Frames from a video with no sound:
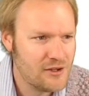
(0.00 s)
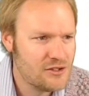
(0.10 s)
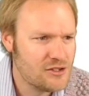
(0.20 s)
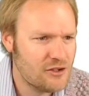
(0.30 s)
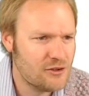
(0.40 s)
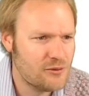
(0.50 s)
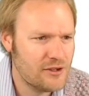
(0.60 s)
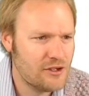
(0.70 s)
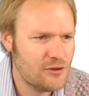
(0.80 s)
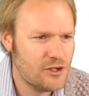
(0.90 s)
So we've
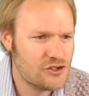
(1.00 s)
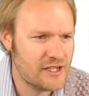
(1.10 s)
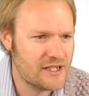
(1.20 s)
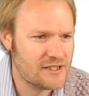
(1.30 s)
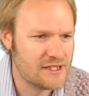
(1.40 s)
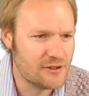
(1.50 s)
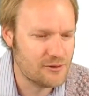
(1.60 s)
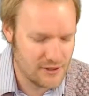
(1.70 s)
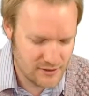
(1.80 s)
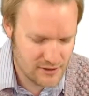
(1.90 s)
got quadratic
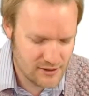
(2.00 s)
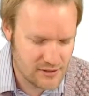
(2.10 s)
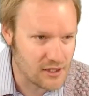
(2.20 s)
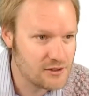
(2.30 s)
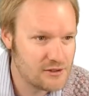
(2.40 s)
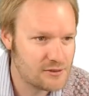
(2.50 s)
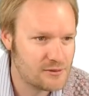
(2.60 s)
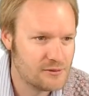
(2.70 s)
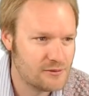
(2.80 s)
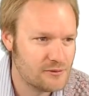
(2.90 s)
sequences.
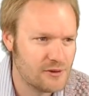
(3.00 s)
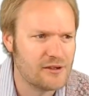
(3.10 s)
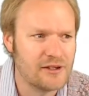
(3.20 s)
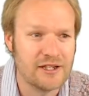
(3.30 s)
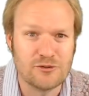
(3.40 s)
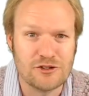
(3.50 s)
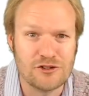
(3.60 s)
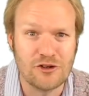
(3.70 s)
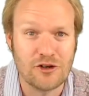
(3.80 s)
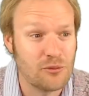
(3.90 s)
Well, I guess we
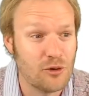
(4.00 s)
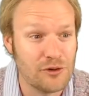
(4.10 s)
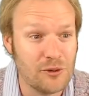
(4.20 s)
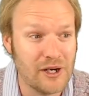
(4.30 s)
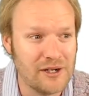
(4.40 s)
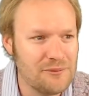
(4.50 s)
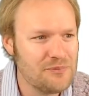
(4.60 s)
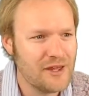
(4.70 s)
should look at more than one.